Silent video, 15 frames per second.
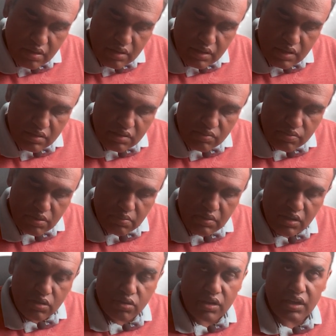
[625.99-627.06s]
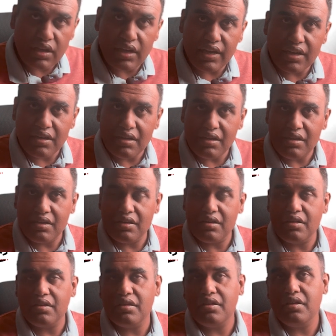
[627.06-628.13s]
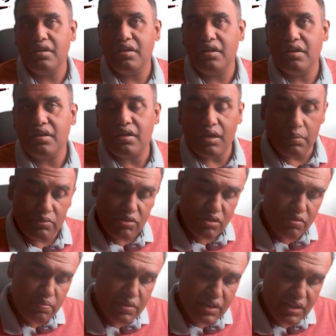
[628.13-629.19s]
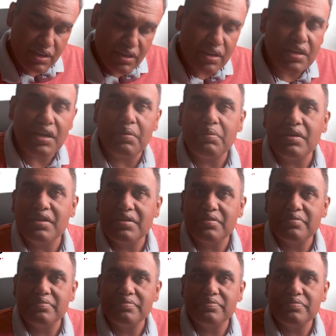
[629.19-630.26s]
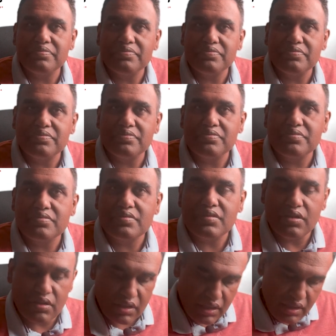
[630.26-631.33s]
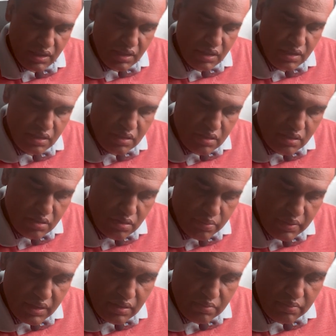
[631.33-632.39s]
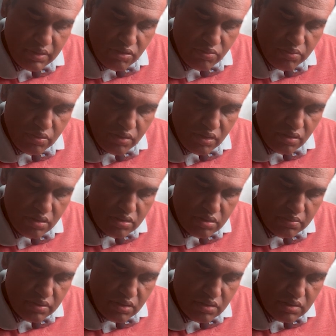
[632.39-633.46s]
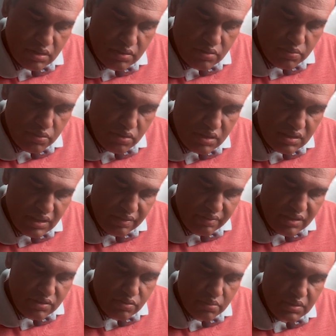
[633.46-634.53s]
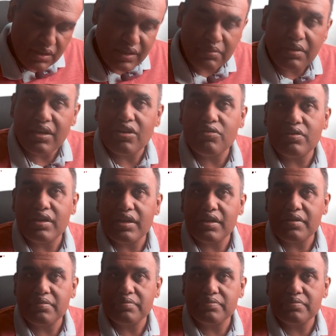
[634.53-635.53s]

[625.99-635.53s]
This is probably looking like a rupture of patellar ligament. Okay, a bit of boning also, because this bone is avulsed from the tibia over here.